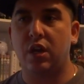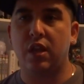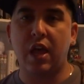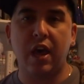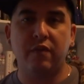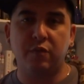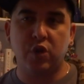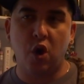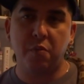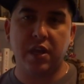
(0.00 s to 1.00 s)
A lot of them
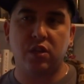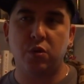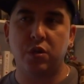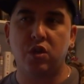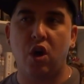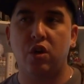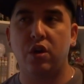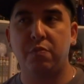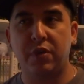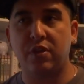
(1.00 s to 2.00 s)
don't make it to
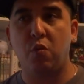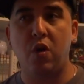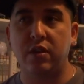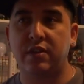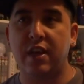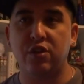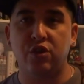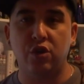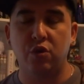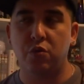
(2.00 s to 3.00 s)
adulthood, but the ones that
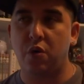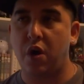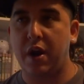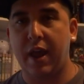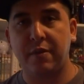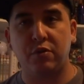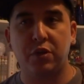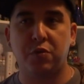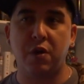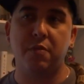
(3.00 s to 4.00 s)
do are
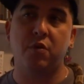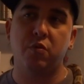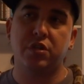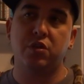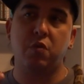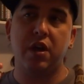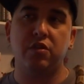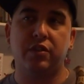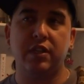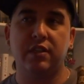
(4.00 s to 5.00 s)
absolutely incredible, which is why
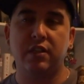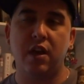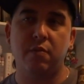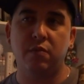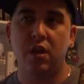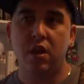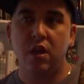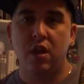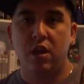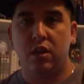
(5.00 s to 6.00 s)
you'll see some
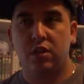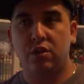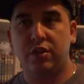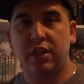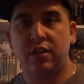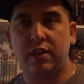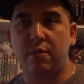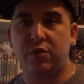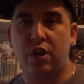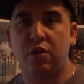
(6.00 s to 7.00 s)

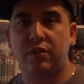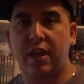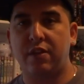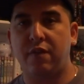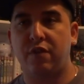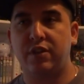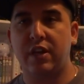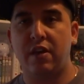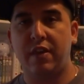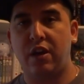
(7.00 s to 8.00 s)
jungles out there for
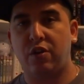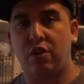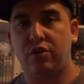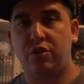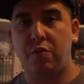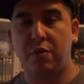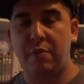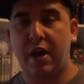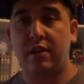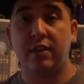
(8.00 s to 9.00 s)
sale that are called super
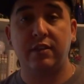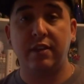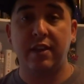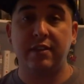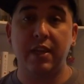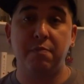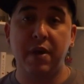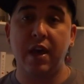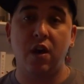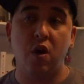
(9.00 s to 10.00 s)
Motleys, and they say
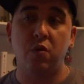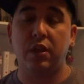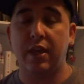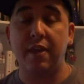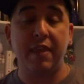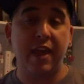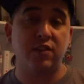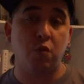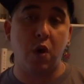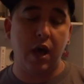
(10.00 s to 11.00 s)
pet only, and
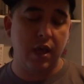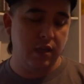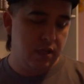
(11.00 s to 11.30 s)
that's why.